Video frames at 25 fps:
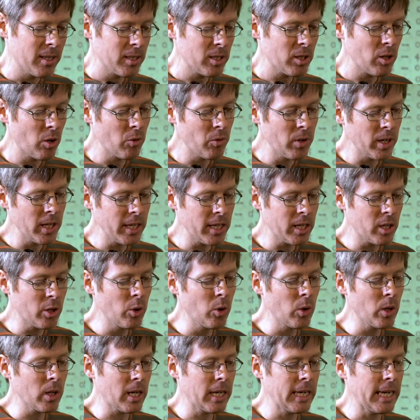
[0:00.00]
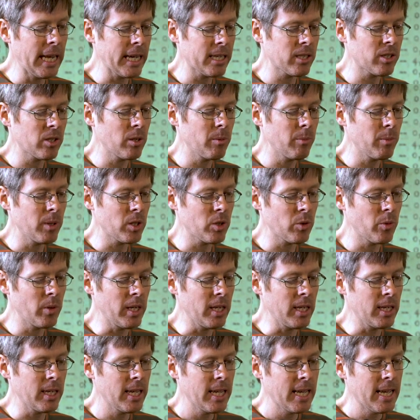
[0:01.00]
So a really cool connection
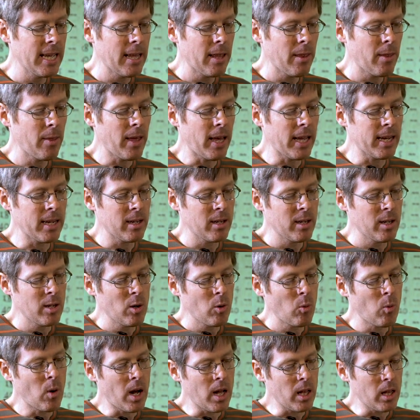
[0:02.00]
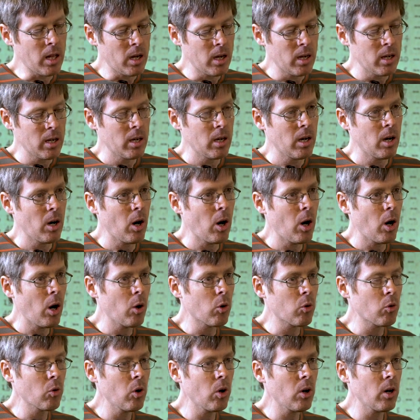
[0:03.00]
between that while
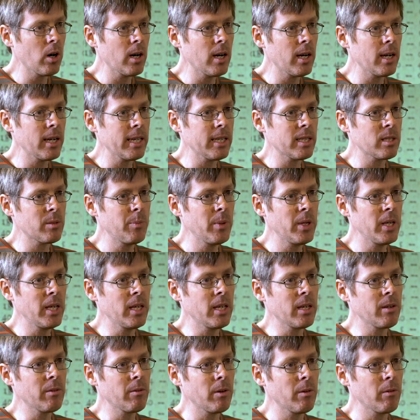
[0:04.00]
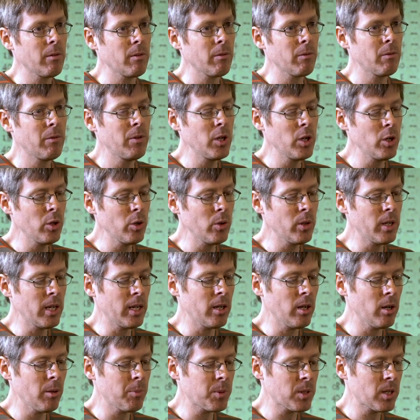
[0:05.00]
aurora is being viewed in
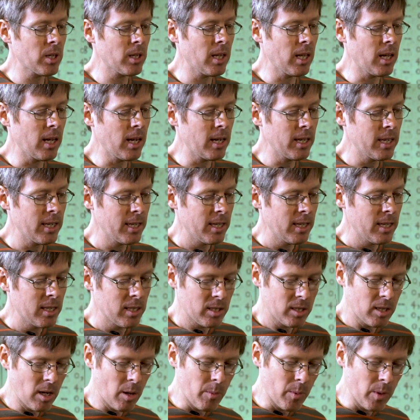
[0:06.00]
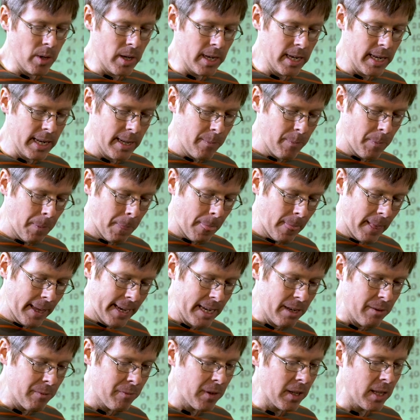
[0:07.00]
Uppsala, someone
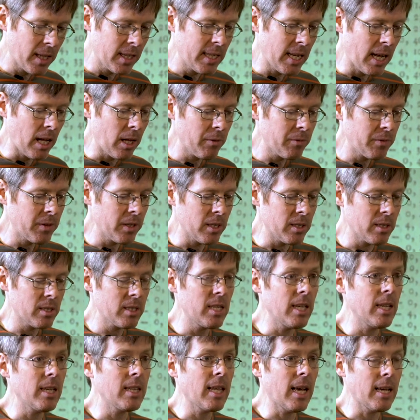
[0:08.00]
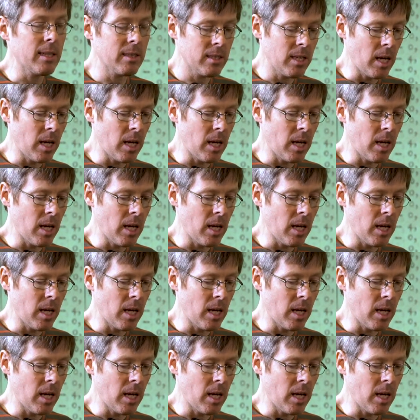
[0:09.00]
in Philadelphia is seeing that